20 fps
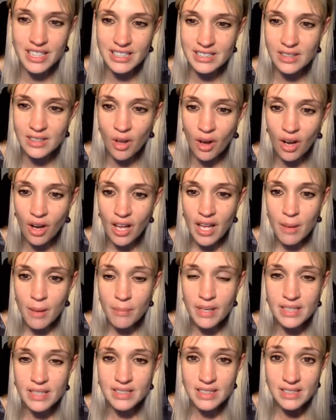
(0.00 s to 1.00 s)
It's not,
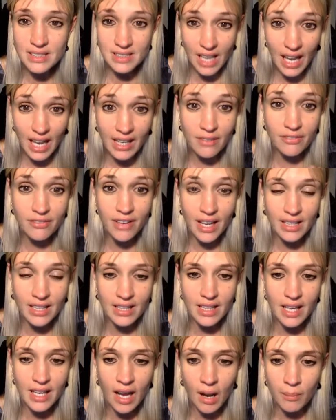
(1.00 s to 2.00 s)
but it's a side effect
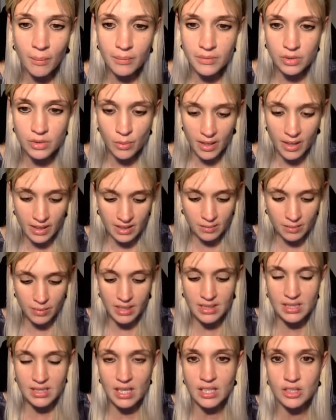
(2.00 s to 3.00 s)
that comes when there's
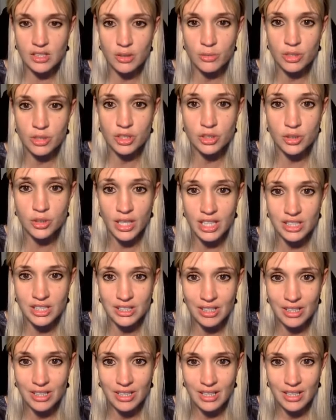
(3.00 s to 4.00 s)
been such a
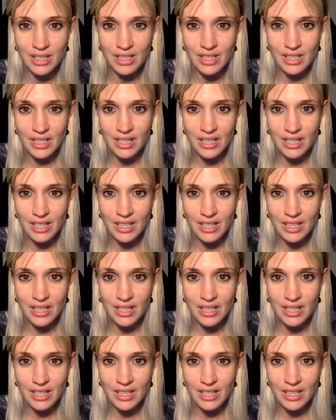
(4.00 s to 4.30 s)
restriction.